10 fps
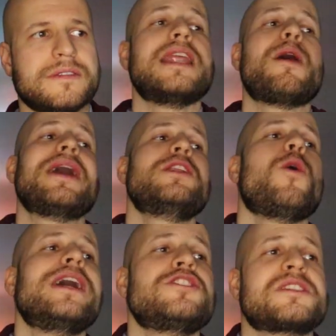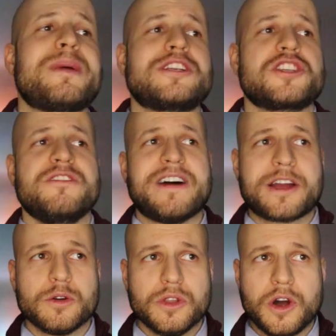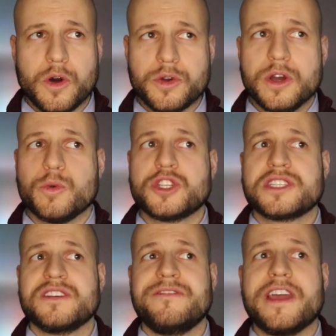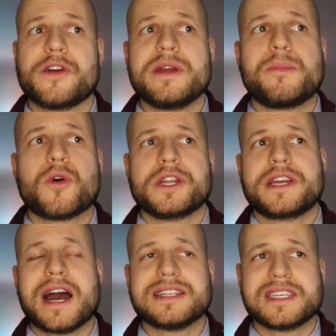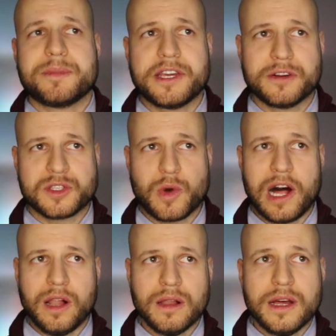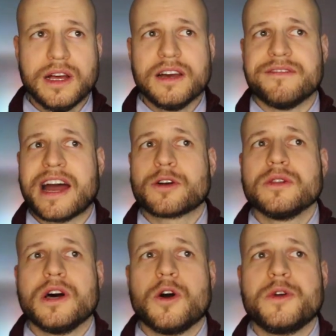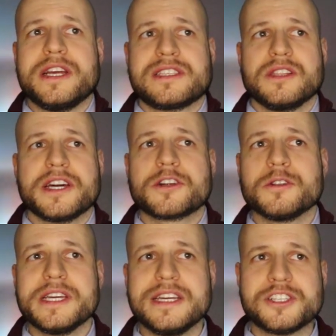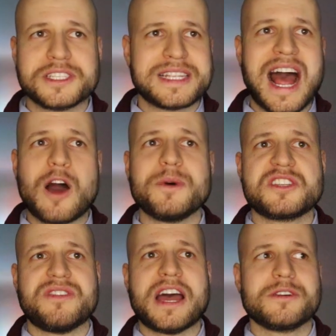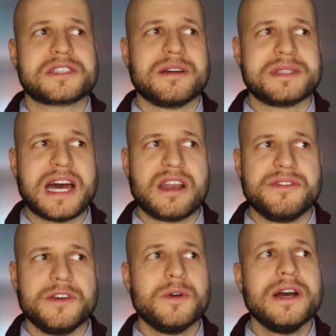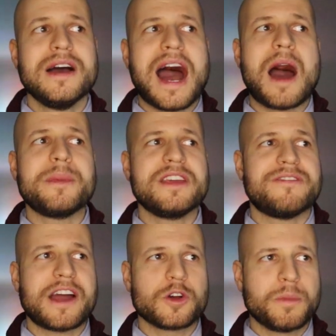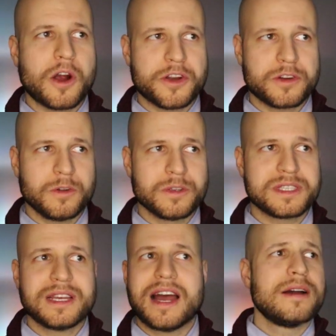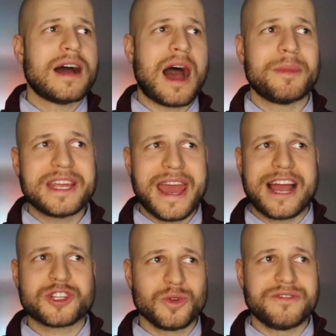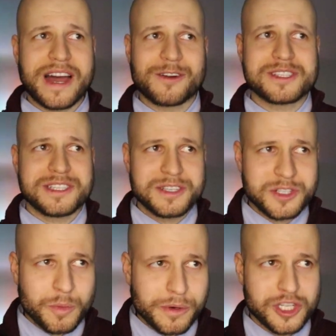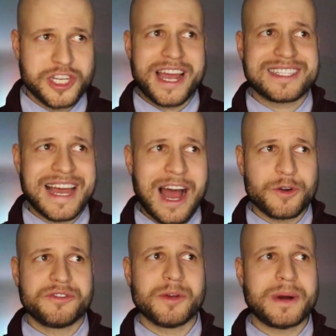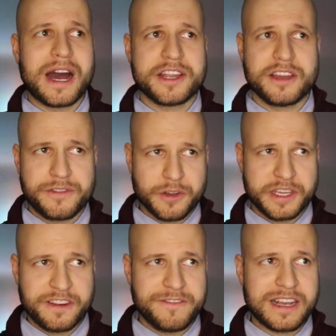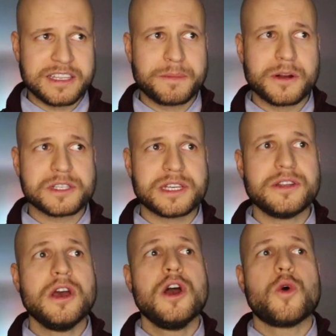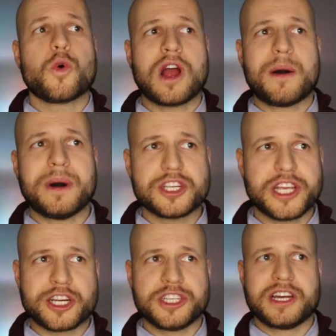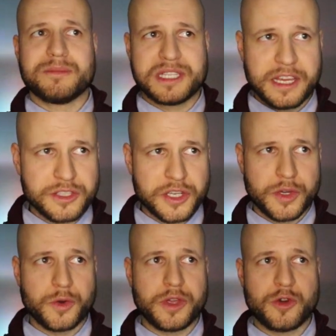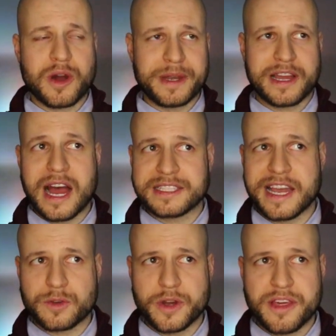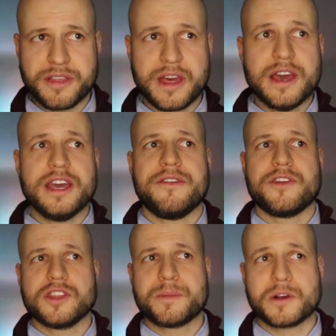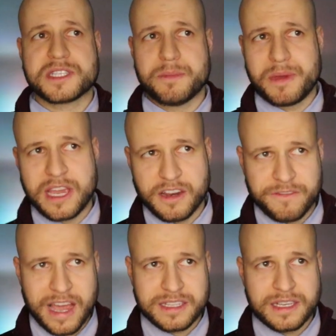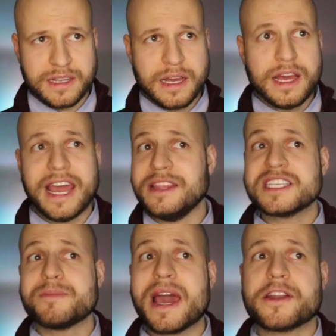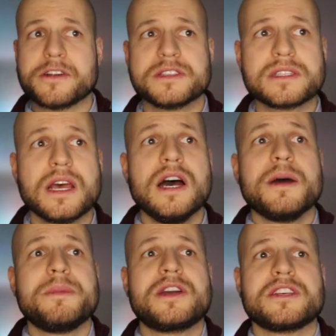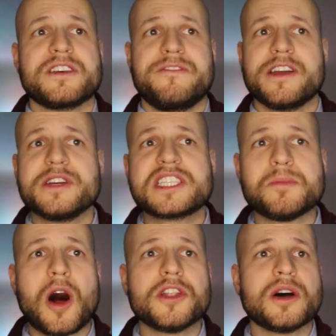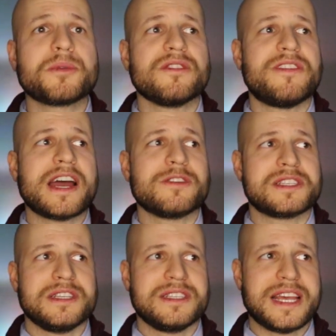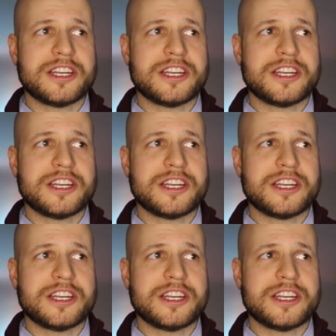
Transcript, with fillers: And now I know I just mentioned viral load, which is a very important concept here as well. Viral load is literally just how much virus comes out of you, how many viral particles, how many actual viruses you project out of your body if you're the infected person, or how much actually comes into you that you come in contact with if you're the person being infected. And this matters, because a very small number of viruses